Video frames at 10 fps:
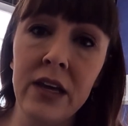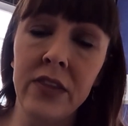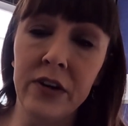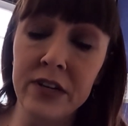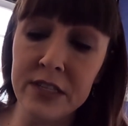
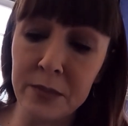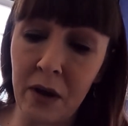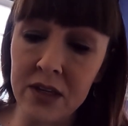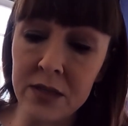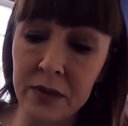there is the
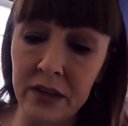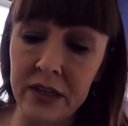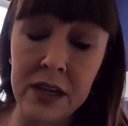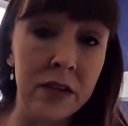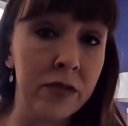
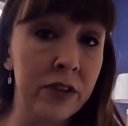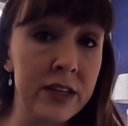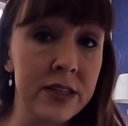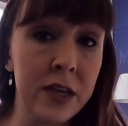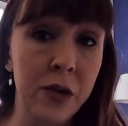possibility, if
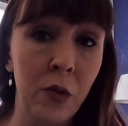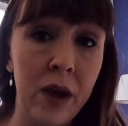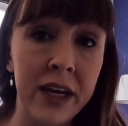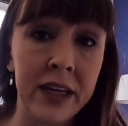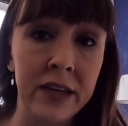let's say you're
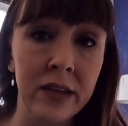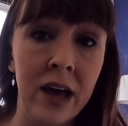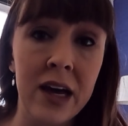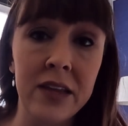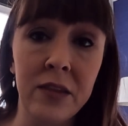waiting in
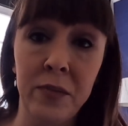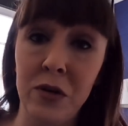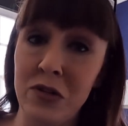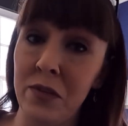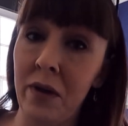line, the
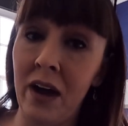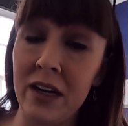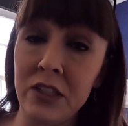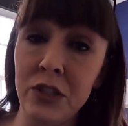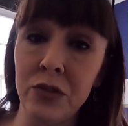person
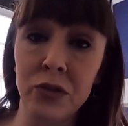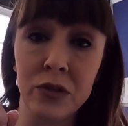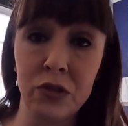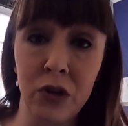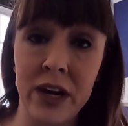behind you
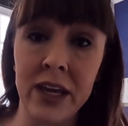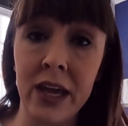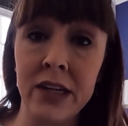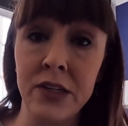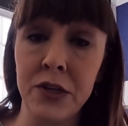could try to
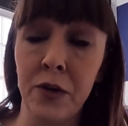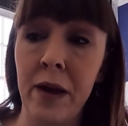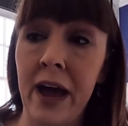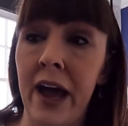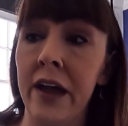get into your
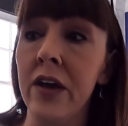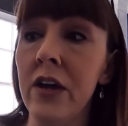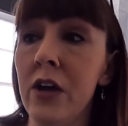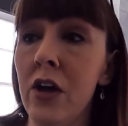bag.